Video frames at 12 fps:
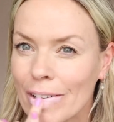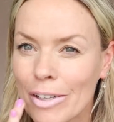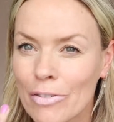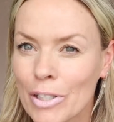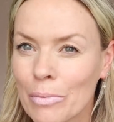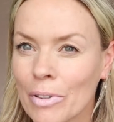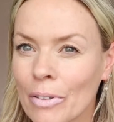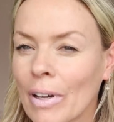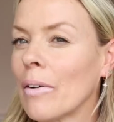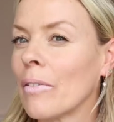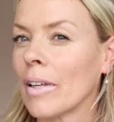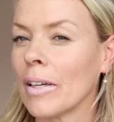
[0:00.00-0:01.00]
You obviously wouldn't go
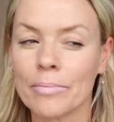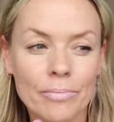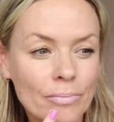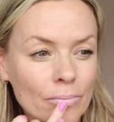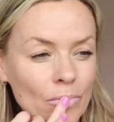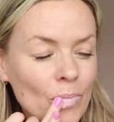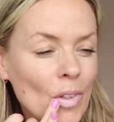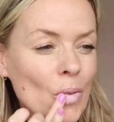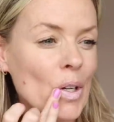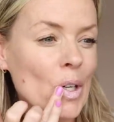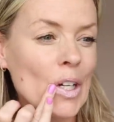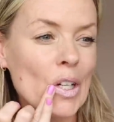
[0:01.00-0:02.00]
out with it.
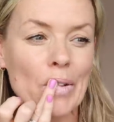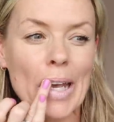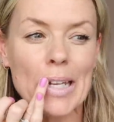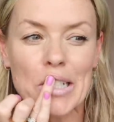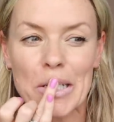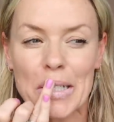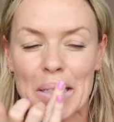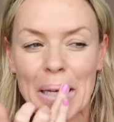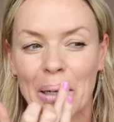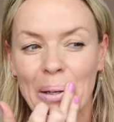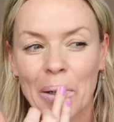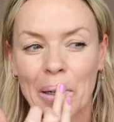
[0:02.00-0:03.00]
Very kind of 80s
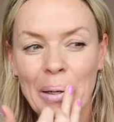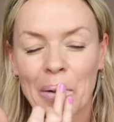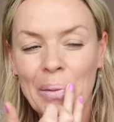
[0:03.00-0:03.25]
ski look.